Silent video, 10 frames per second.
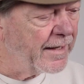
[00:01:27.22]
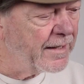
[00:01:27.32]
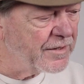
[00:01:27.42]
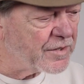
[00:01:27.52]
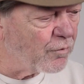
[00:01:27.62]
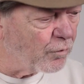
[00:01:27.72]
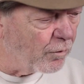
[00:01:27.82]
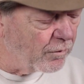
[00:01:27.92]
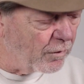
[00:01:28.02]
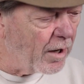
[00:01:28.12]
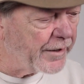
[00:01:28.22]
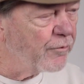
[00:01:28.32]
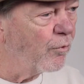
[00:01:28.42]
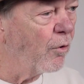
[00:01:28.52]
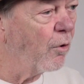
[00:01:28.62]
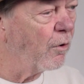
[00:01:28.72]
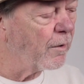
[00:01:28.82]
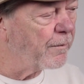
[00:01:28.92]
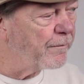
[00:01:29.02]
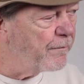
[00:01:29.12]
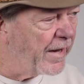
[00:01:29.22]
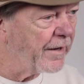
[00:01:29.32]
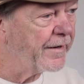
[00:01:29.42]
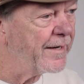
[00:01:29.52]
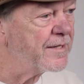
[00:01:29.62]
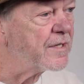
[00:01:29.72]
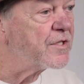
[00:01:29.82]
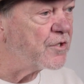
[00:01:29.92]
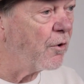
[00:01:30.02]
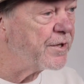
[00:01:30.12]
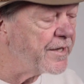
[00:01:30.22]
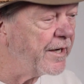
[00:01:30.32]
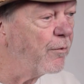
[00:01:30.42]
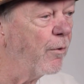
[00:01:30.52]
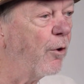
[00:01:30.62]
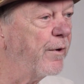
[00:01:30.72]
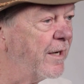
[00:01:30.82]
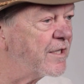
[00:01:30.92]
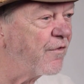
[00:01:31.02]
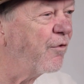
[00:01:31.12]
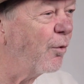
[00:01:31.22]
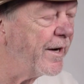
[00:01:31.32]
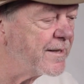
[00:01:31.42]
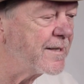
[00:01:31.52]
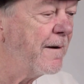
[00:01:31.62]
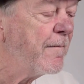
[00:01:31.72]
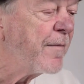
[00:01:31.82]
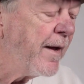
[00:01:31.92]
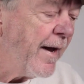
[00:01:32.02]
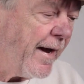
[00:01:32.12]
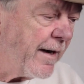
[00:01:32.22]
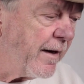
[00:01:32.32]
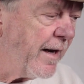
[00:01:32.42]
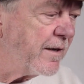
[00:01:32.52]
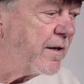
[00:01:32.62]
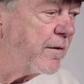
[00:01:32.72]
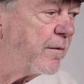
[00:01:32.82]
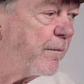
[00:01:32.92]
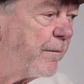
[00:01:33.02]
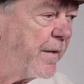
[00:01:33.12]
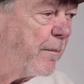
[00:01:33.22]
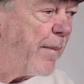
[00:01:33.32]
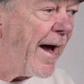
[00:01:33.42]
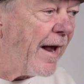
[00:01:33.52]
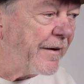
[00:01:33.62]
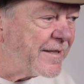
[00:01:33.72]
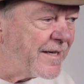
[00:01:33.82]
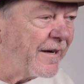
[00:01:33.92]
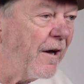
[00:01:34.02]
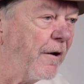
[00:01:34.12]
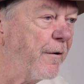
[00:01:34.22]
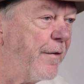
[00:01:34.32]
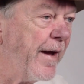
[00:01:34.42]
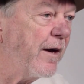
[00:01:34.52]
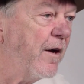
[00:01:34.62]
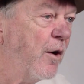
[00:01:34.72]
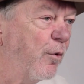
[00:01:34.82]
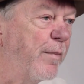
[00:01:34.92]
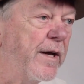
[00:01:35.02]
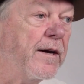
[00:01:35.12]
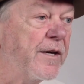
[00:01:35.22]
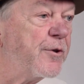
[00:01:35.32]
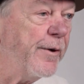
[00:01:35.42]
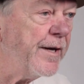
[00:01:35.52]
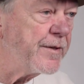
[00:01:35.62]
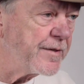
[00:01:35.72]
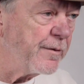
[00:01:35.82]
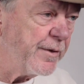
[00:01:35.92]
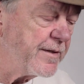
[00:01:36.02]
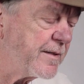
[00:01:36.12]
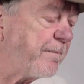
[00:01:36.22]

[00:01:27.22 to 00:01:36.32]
his rock and roll melodies and songs that he wrote in his voice, and the palette to color that would be country instruments.